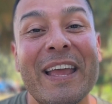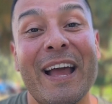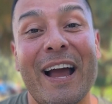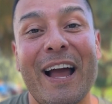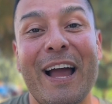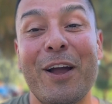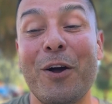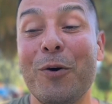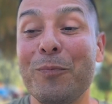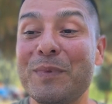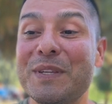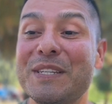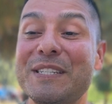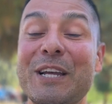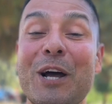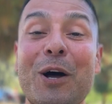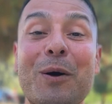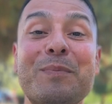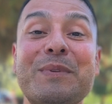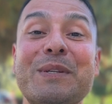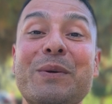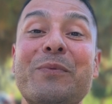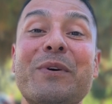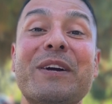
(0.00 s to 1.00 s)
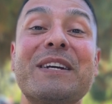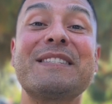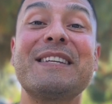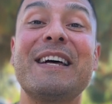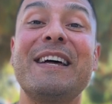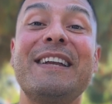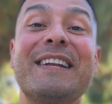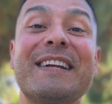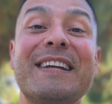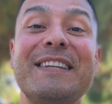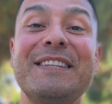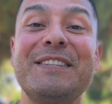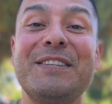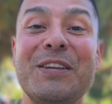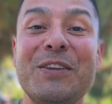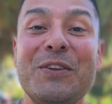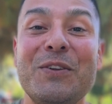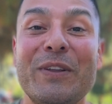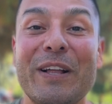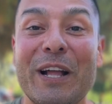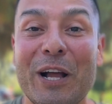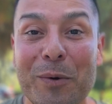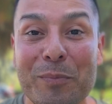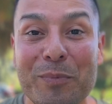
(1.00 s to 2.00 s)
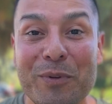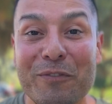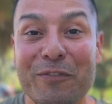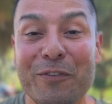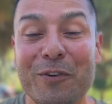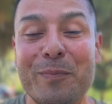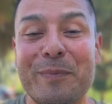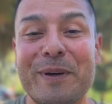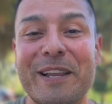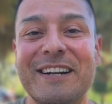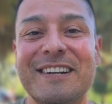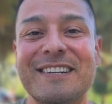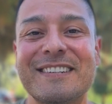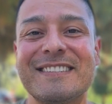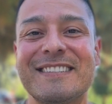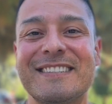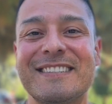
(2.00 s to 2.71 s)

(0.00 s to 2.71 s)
I hope this helps, and we're excited to continue to help you feel better.